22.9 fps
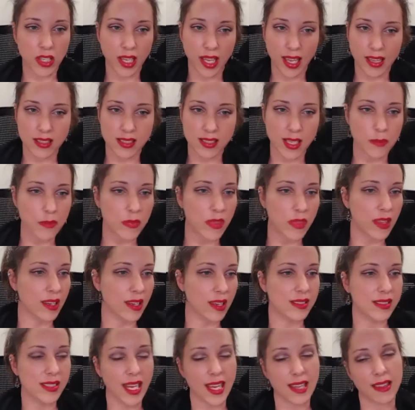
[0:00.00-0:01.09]
at something and
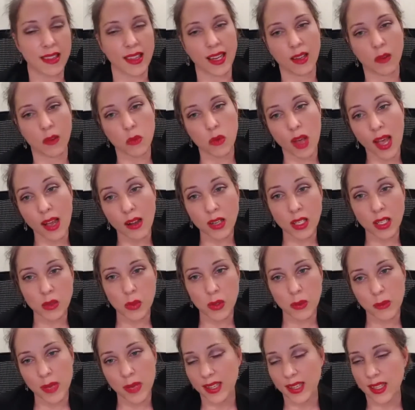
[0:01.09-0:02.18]
say, like, well, how can we
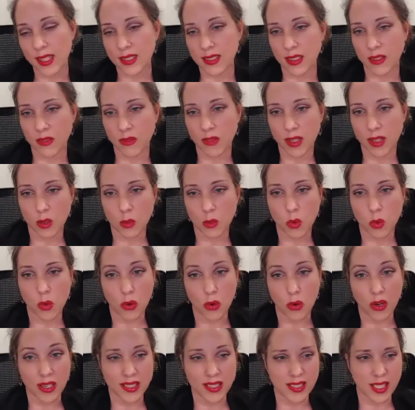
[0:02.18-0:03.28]
make this available
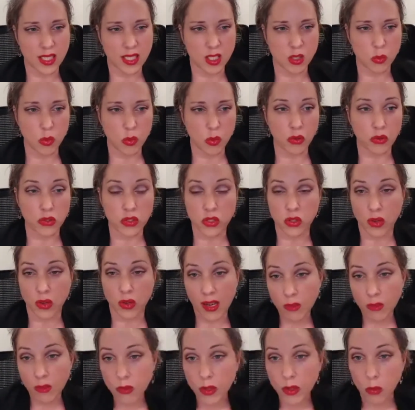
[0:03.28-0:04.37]
or accessible to
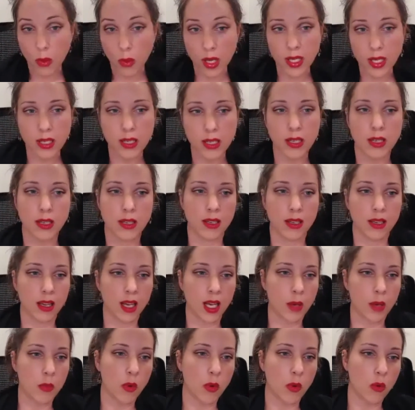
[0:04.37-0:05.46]
everyone?
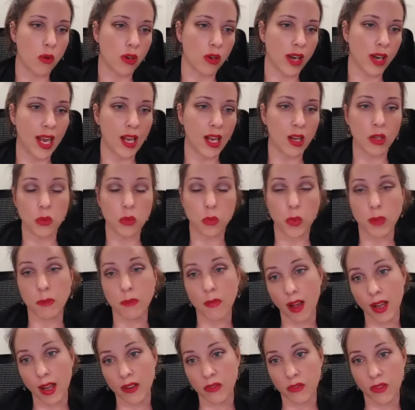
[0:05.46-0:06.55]
Or how can we
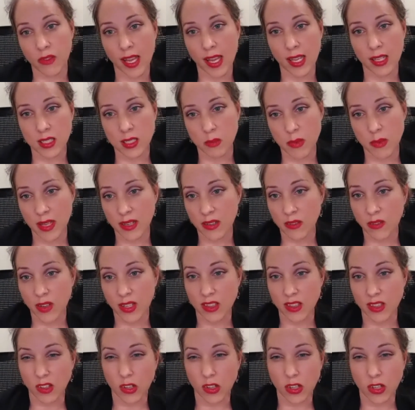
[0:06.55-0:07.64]
modify it to benefit
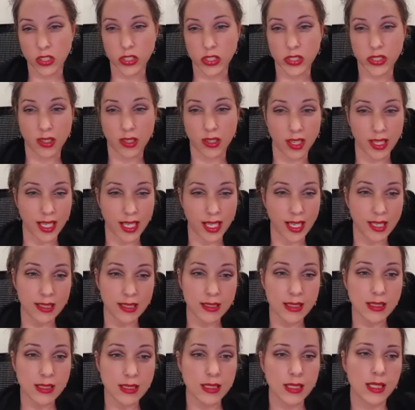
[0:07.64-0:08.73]
the largest
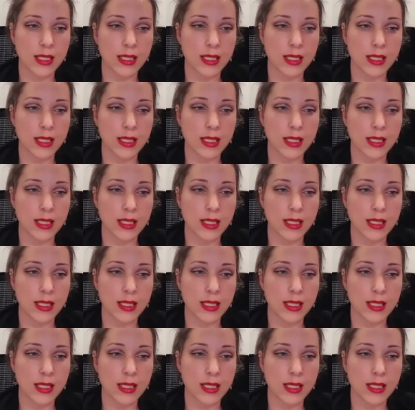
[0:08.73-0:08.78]
audience?